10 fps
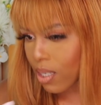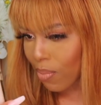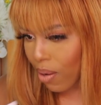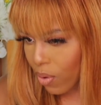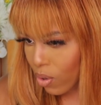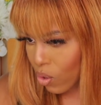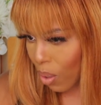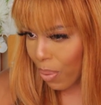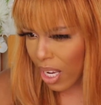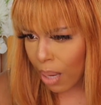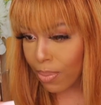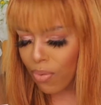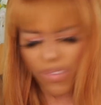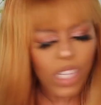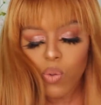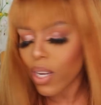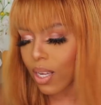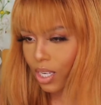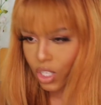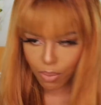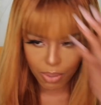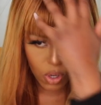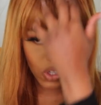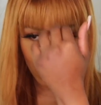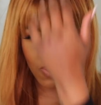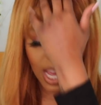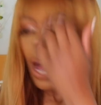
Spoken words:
My phone is not picking up the face recognition because of the